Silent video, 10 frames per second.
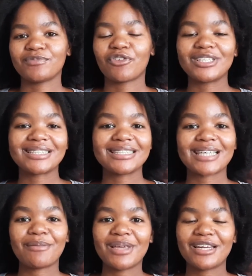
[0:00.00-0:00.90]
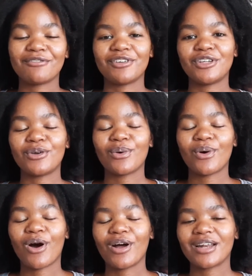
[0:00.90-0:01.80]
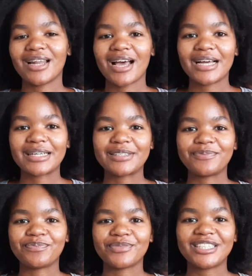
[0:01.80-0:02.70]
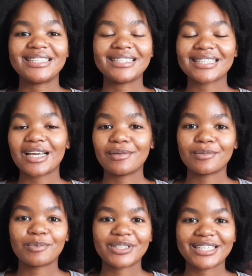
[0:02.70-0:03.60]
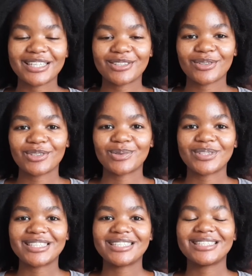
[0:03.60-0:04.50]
For instance, I made a video on cheesy scalloped potatoes, which